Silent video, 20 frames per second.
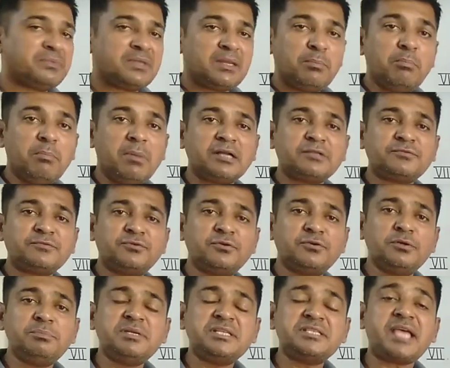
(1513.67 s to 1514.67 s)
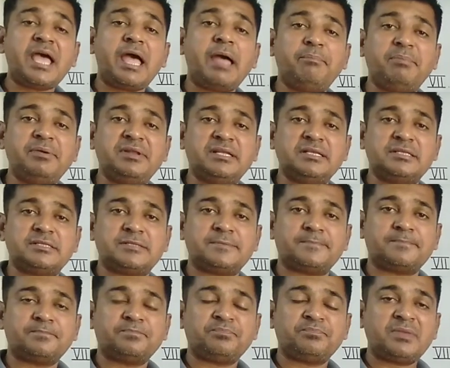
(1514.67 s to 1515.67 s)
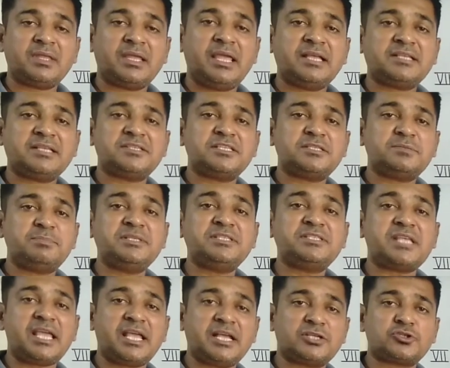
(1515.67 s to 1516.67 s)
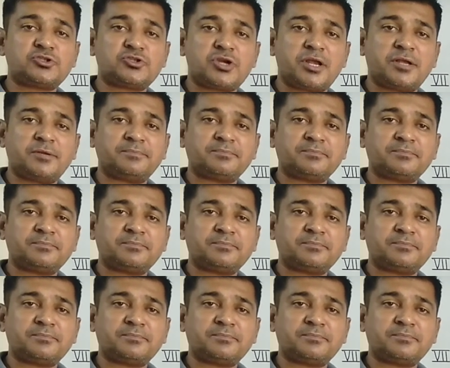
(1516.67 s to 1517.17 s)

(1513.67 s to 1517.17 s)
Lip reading: Mirthful means happiness. Excess means extra.